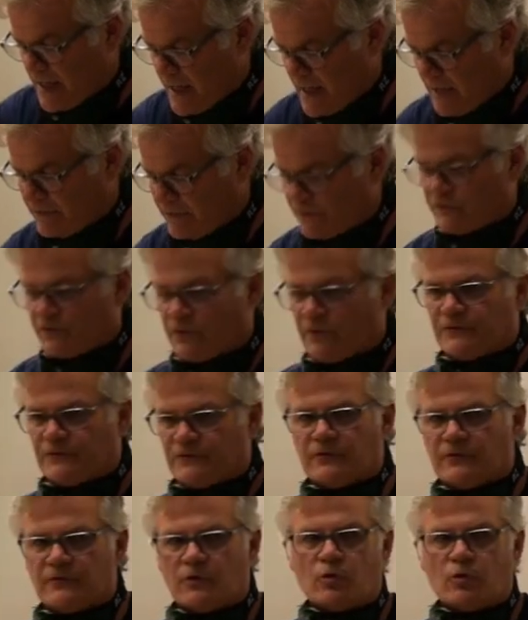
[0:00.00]
the surface of the
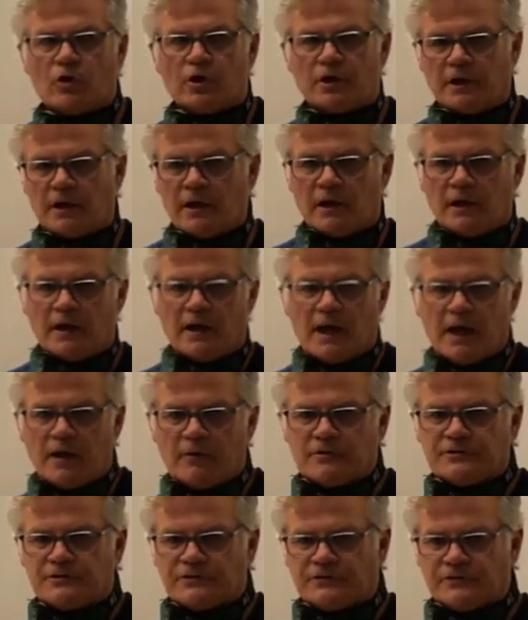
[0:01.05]
wood. I would just
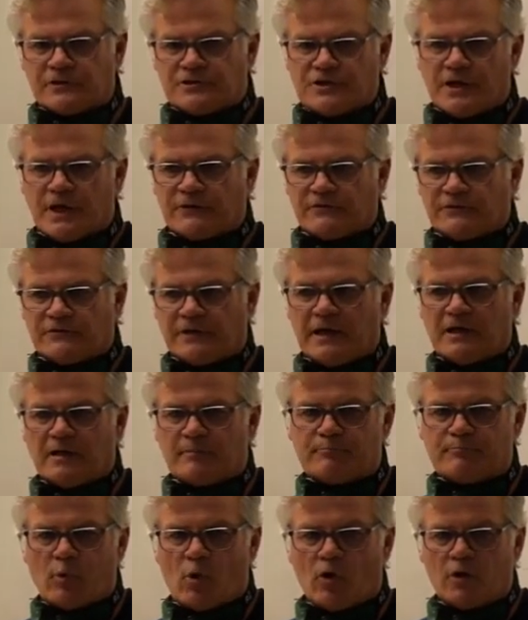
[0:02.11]
suggest, take a
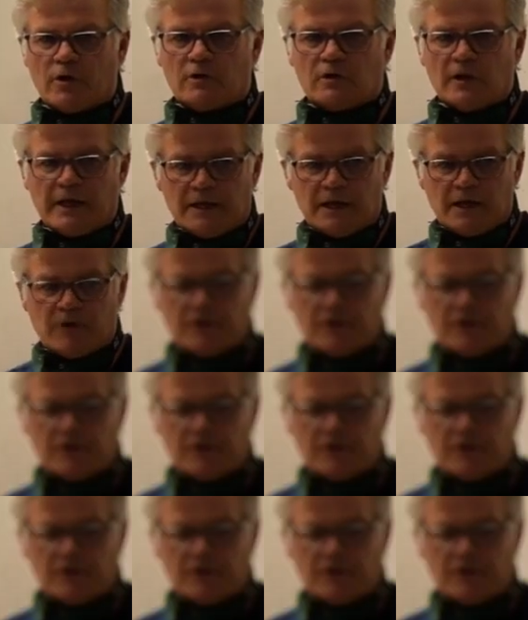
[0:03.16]
board and lay it out in your